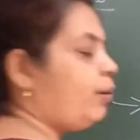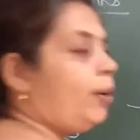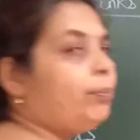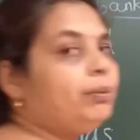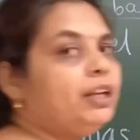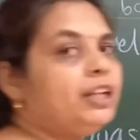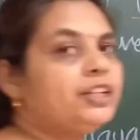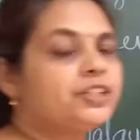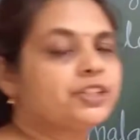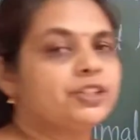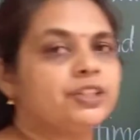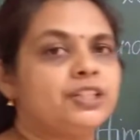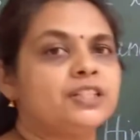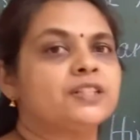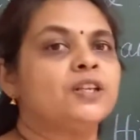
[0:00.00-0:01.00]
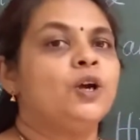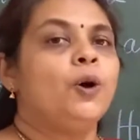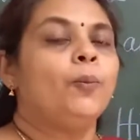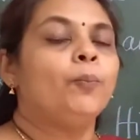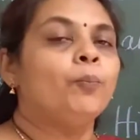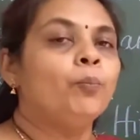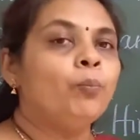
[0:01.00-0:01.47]
Population is
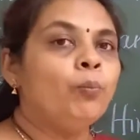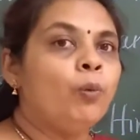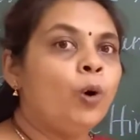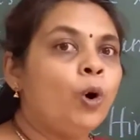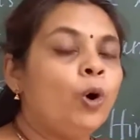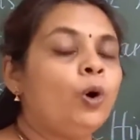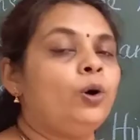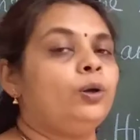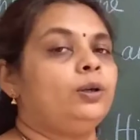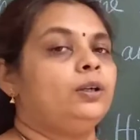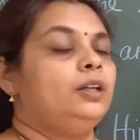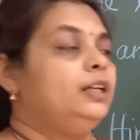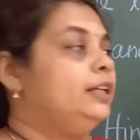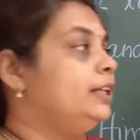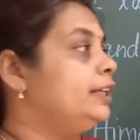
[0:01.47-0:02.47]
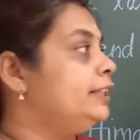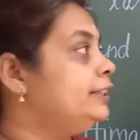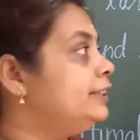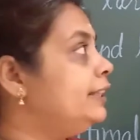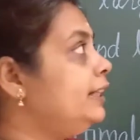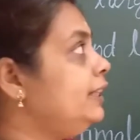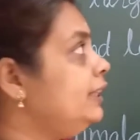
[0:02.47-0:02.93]
more
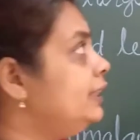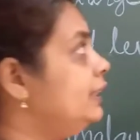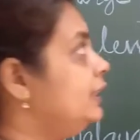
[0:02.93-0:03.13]
in the